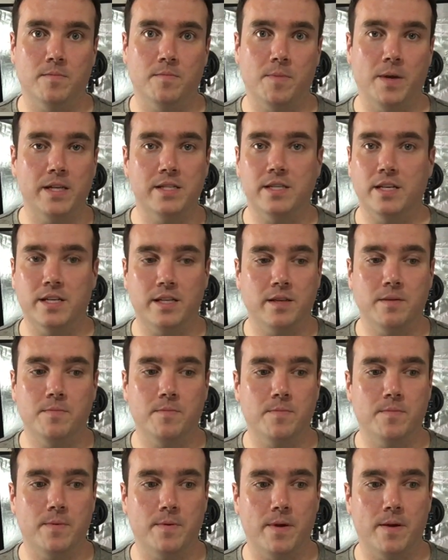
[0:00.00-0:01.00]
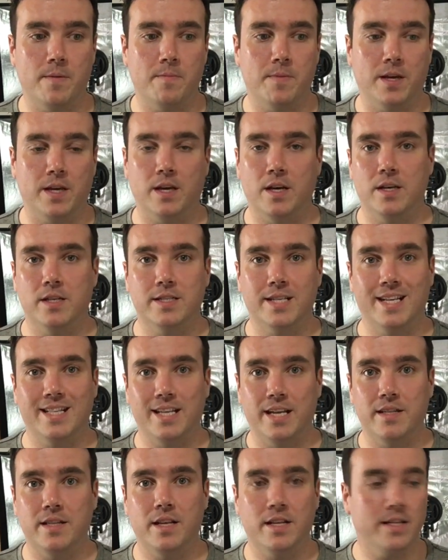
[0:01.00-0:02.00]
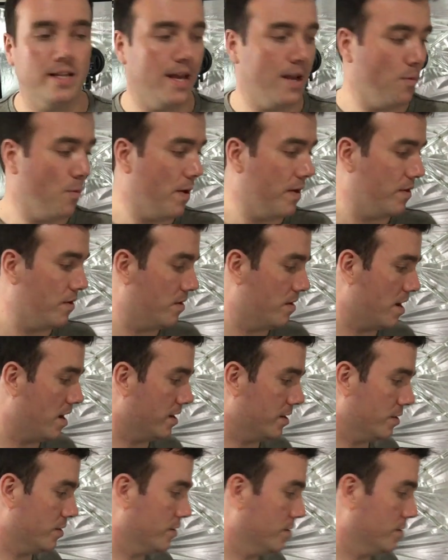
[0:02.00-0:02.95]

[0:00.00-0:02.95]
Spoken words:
Basically because at the end of the day, whether or not you're